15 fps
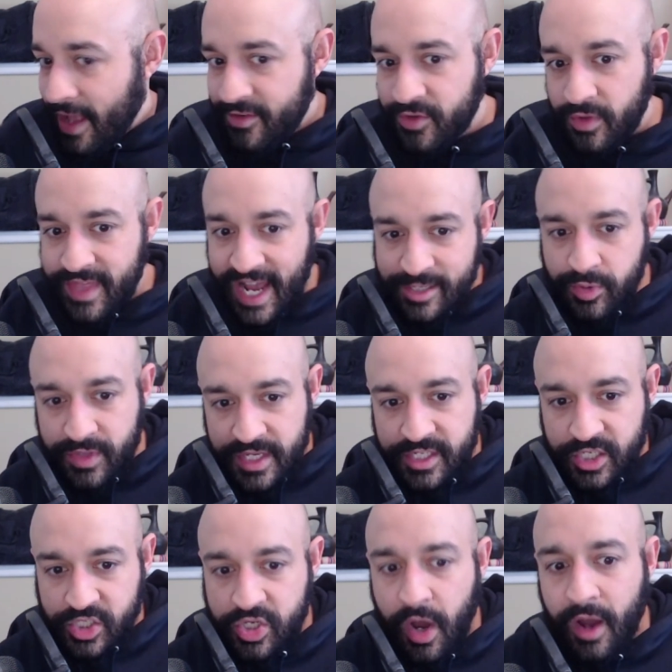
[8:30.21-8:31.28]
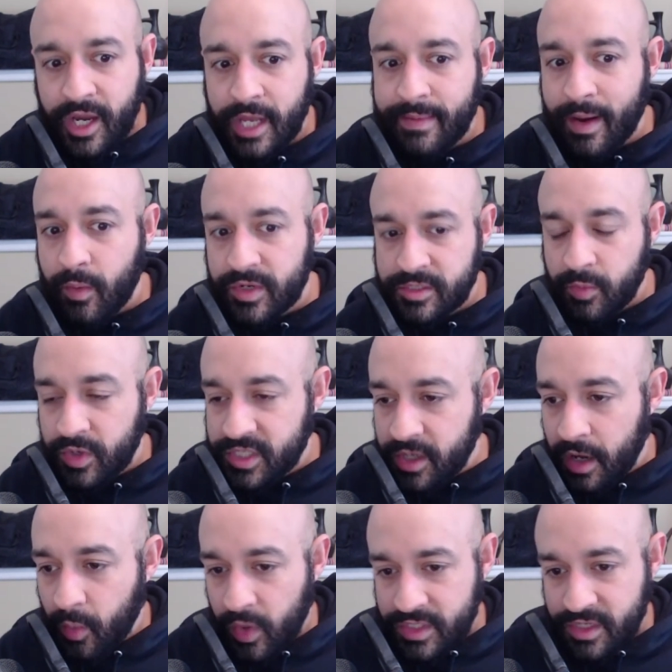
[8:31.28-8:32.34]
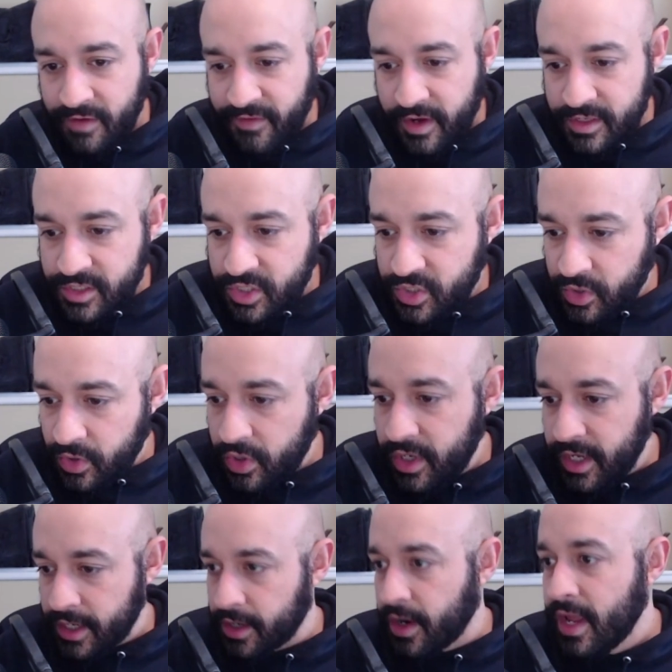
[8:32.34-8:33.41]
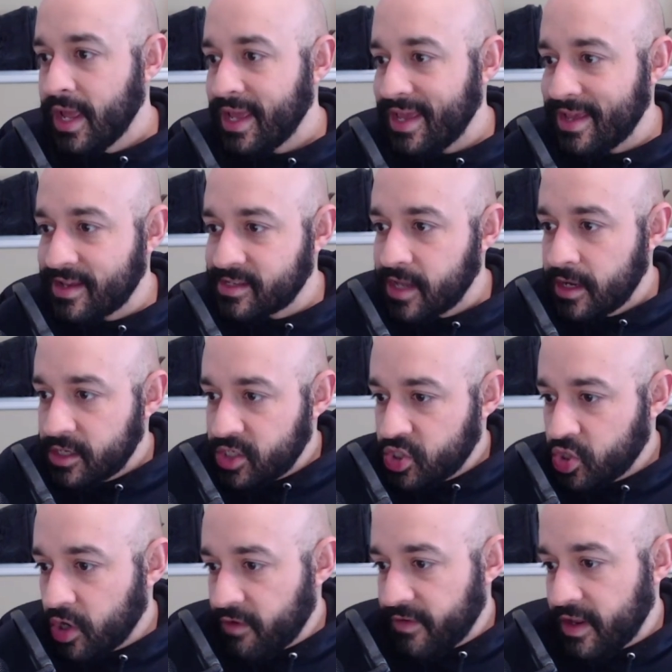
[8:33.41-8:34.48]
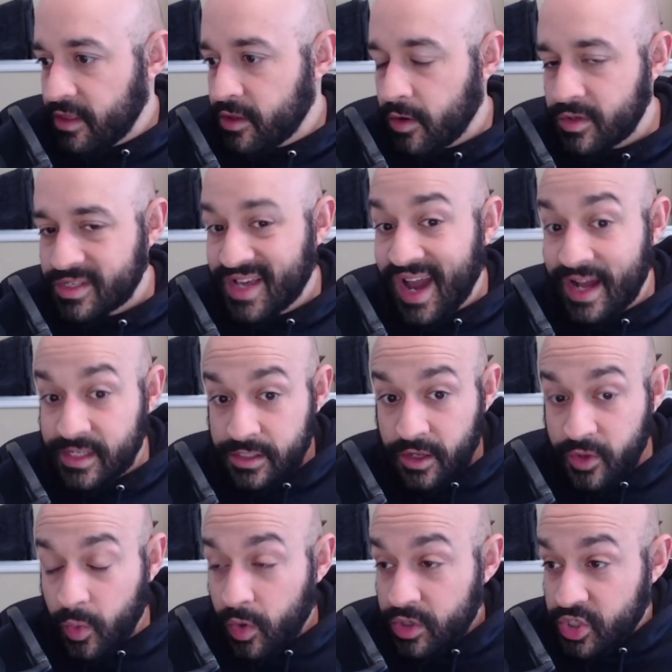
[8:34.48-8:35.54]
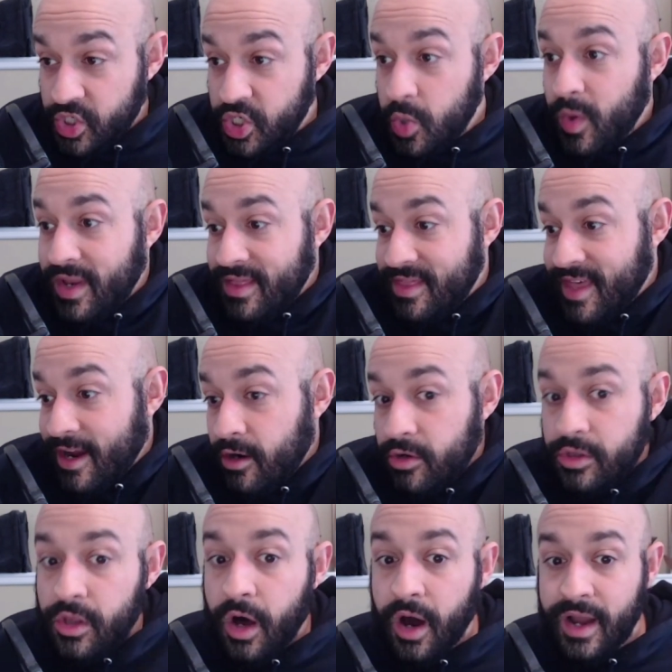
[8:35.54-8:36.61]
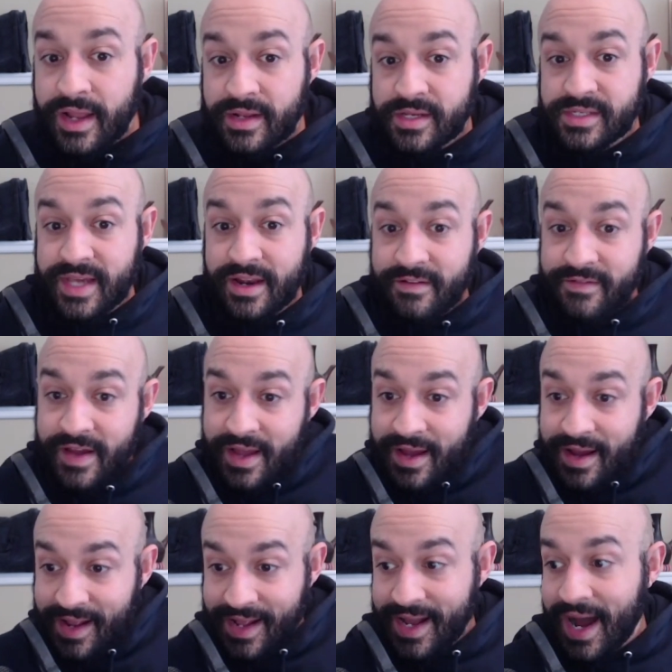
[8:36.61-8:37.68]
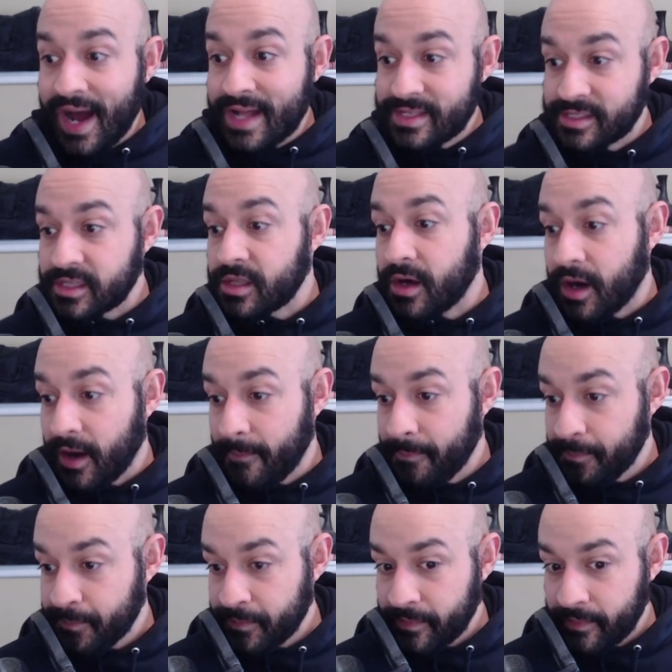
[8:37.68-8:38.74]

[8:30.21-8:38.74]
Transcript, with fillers: And so that's what this is talking about. What's what's uh, what's of concern here is serving those gods. In other words, doing their law instead of God's law.